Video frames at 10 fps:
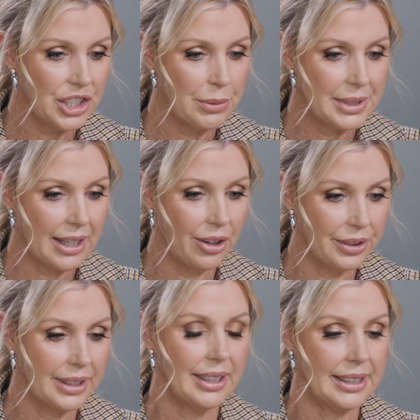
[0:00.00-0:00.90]
She was in
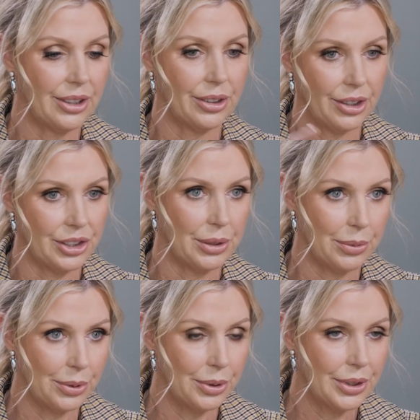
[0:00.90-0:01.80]
the oncology
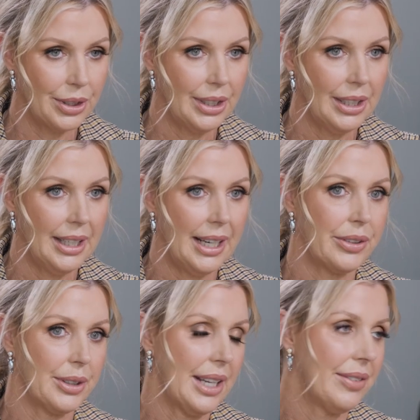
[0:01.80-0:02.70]
ward.
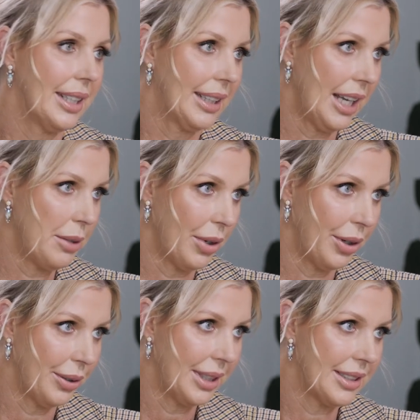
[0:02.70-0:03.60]
Everyone's having their
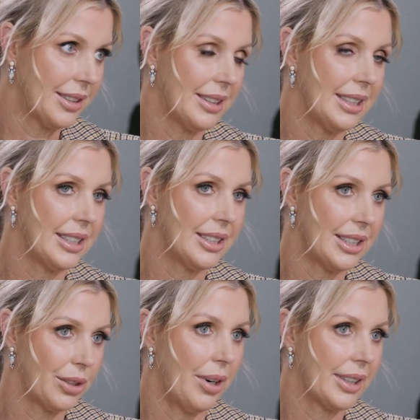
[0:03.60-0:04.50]
chemo, and this
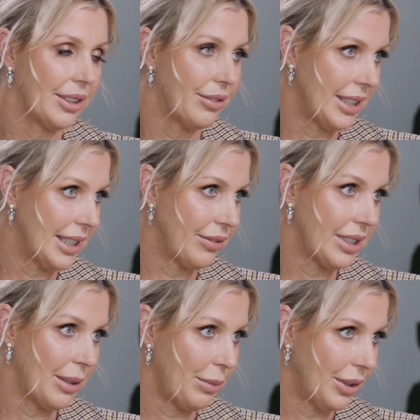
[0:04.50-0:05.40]
is quite confronting for
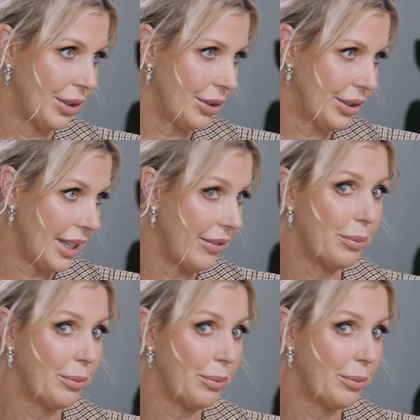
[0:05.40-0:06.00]
someone who's never